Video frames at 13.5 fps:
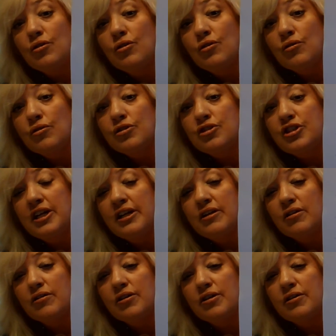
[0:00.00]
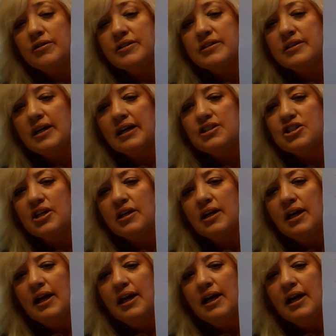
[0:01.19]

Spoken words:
your shield or your escutcheon.